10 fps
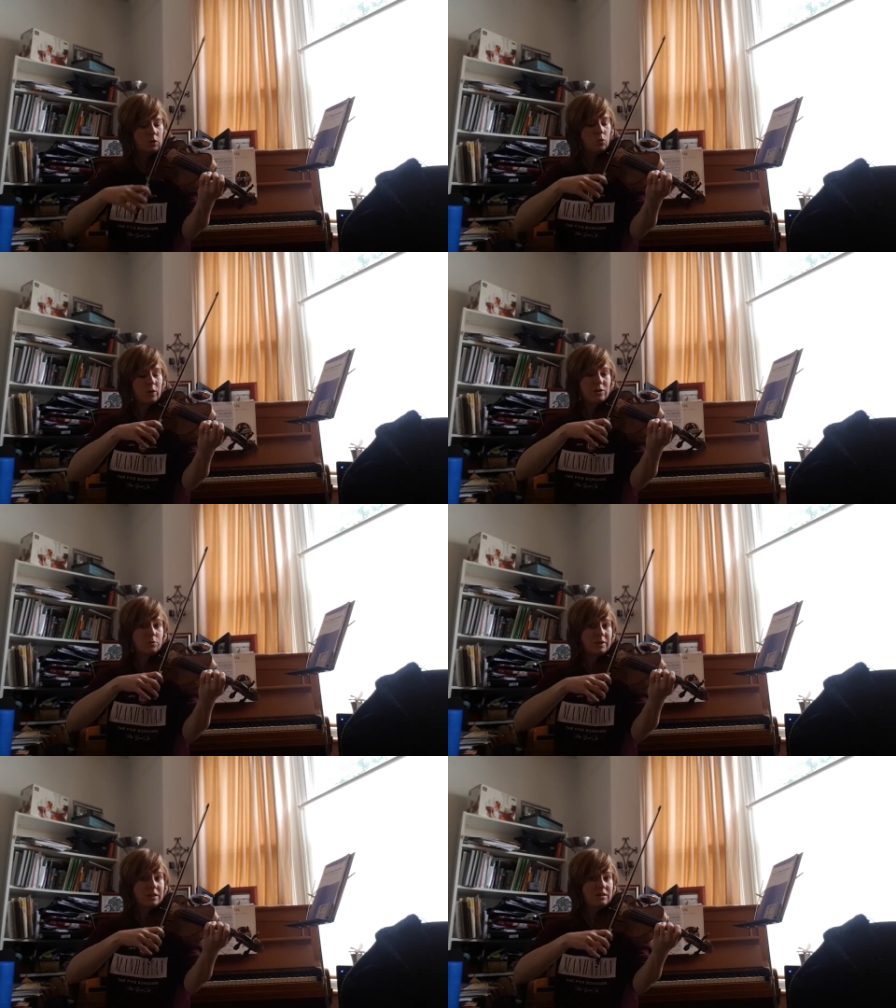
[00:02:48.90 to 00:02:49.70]
when you
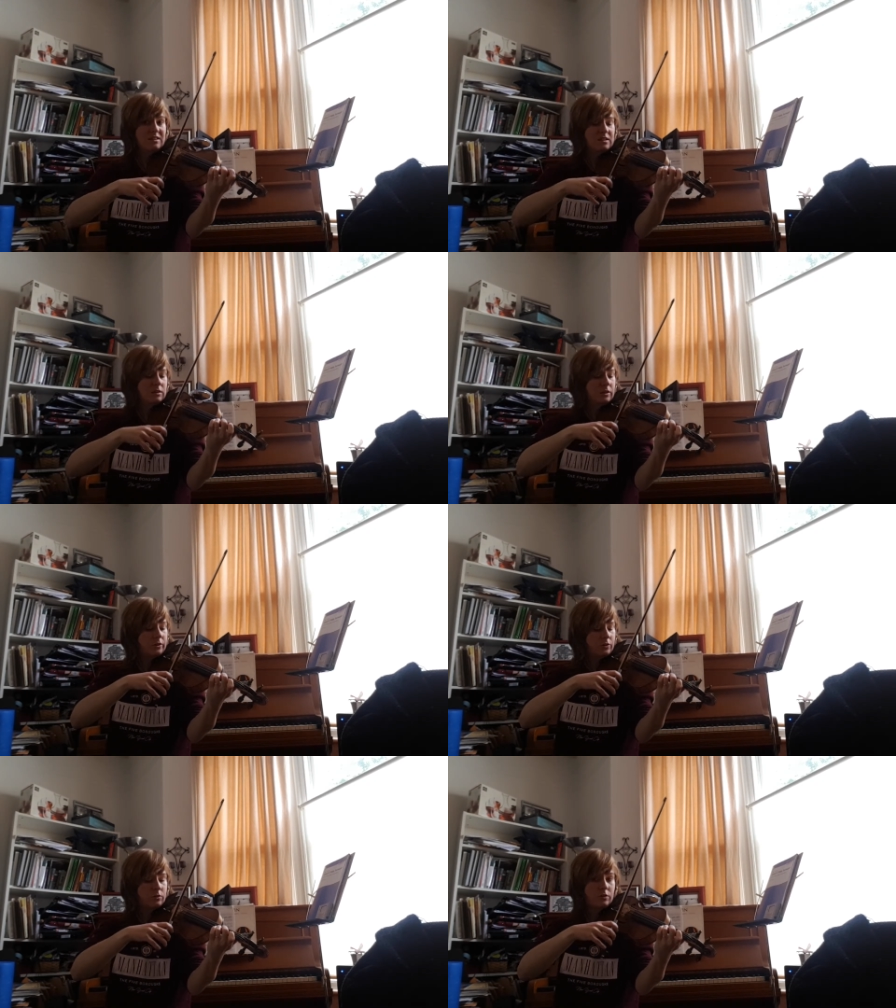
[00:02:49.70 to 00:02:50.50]
play the D
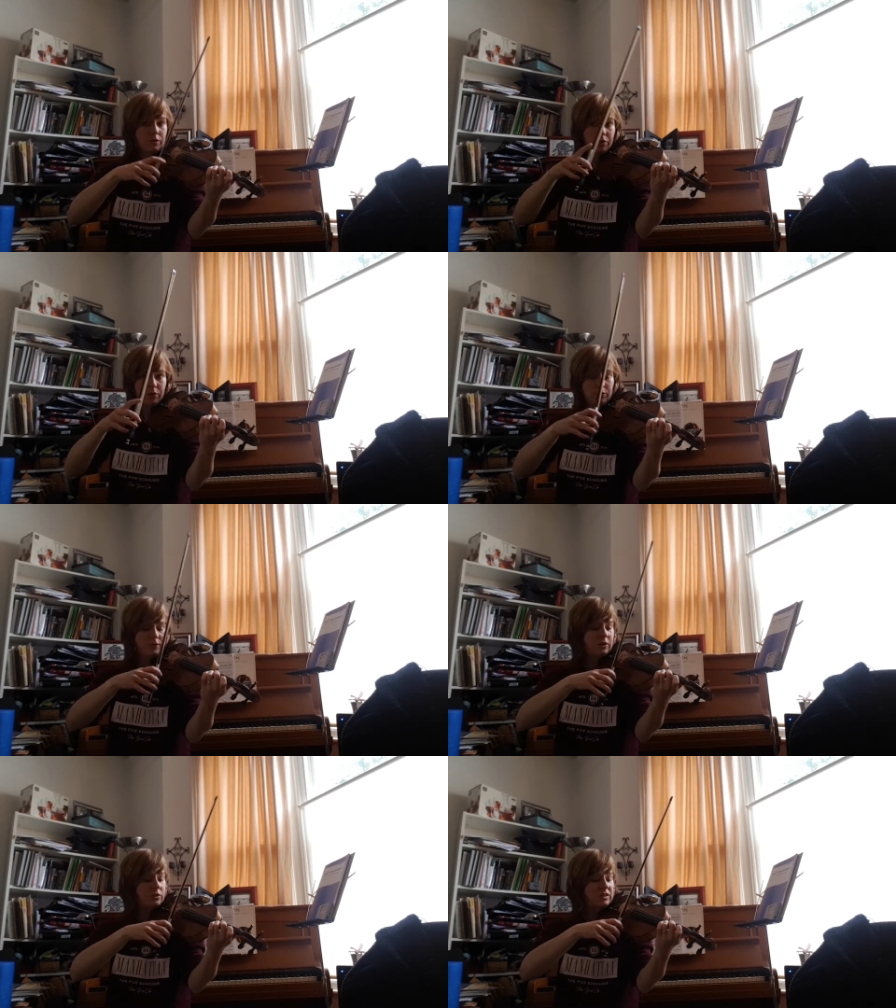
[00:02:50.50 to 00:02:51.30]
alone, the third
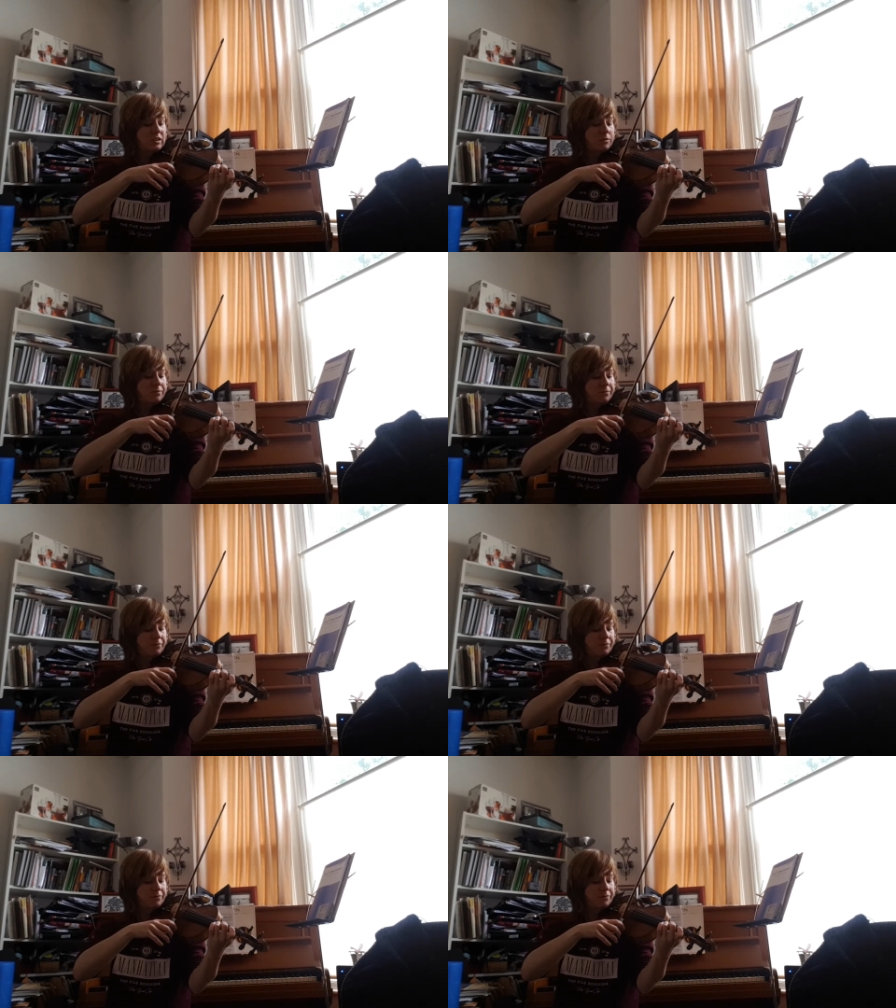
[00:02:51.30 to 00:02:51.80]
finger D,